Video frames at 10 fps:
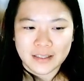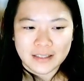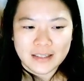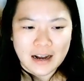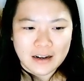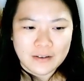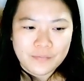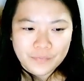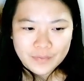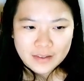Yeah.
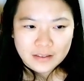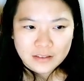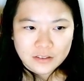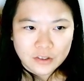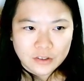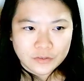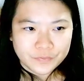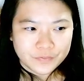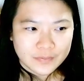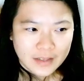So
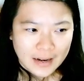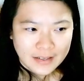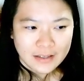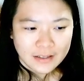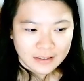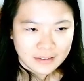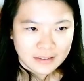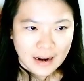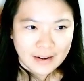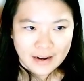I think the
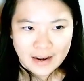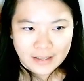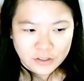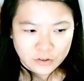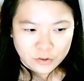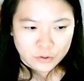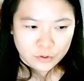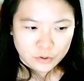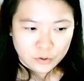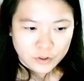line Alex took
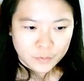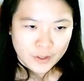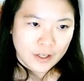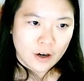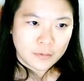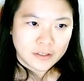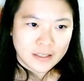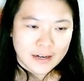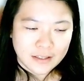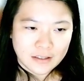looks pretty normal.
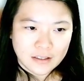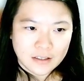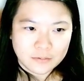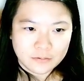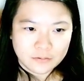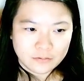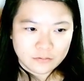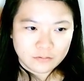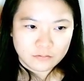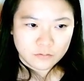Like
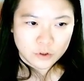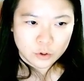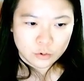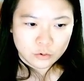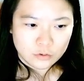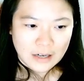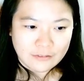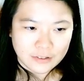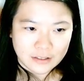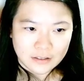you
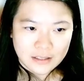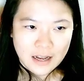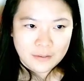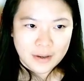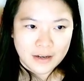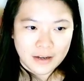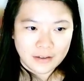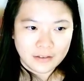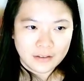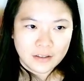rough a club, and
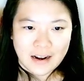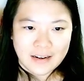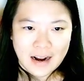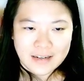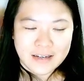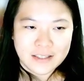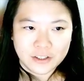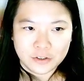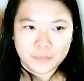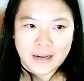then like the idea is
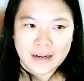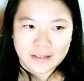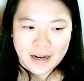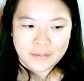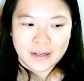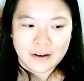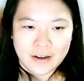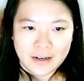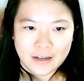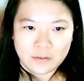you play a diamond out,
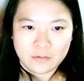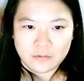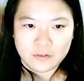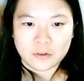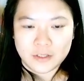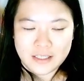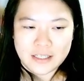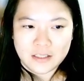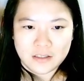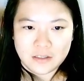and then
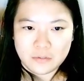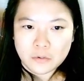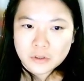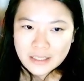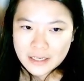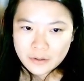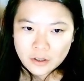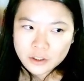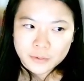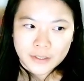East most likely will
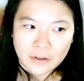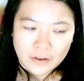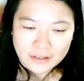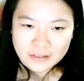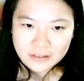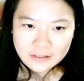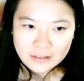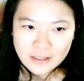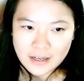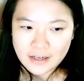contribute an honor,
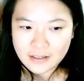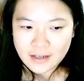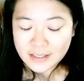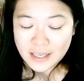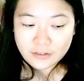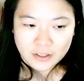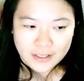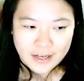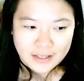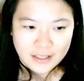and then that saves your
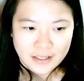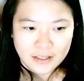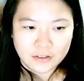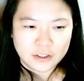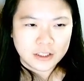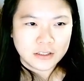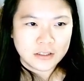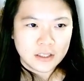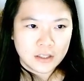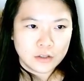guess, and then you just
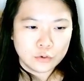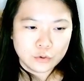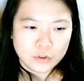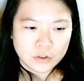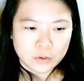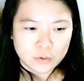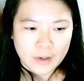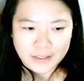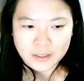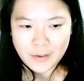lose
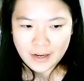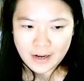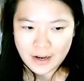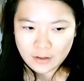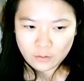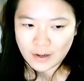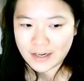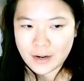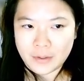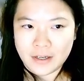1 spade and 1
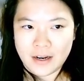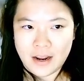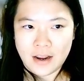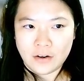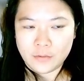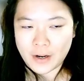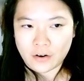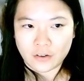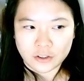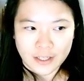diamond and you make a
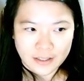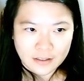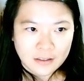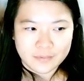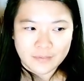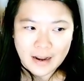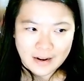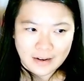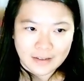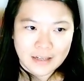contract. But
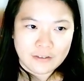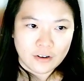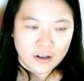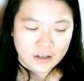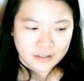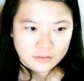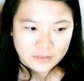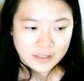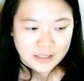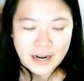unluckily for her,
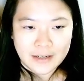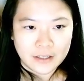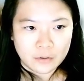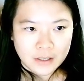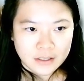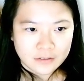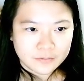this line didn't work.